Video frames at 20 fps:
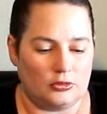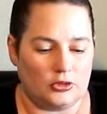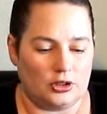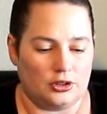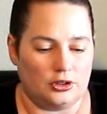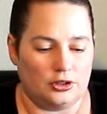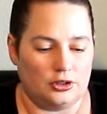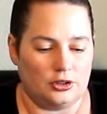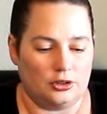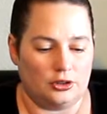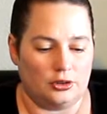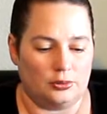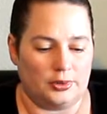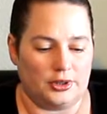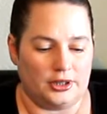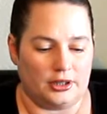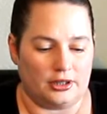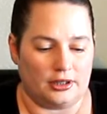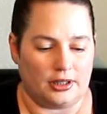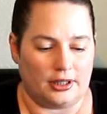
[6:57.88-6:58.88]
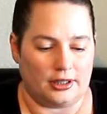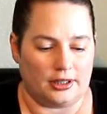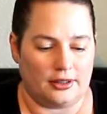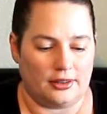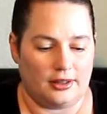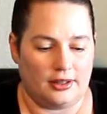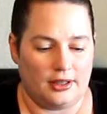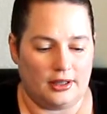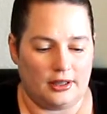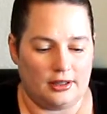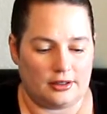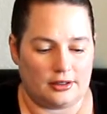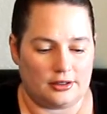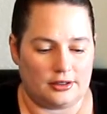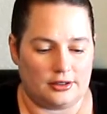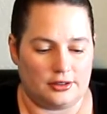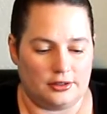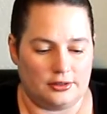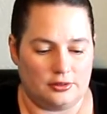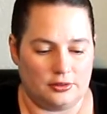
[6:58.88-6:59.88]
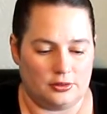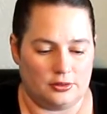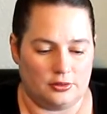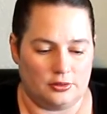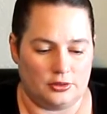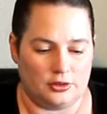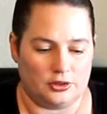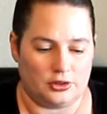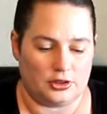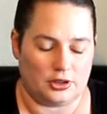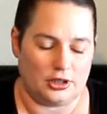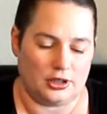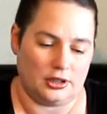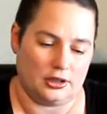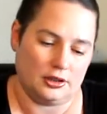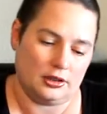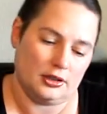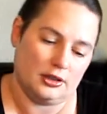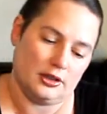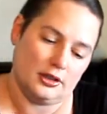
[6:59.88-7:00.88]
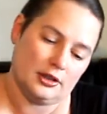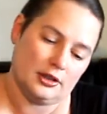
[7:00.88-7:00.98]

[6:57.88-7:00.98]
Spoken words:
a little bit like that. Just kind of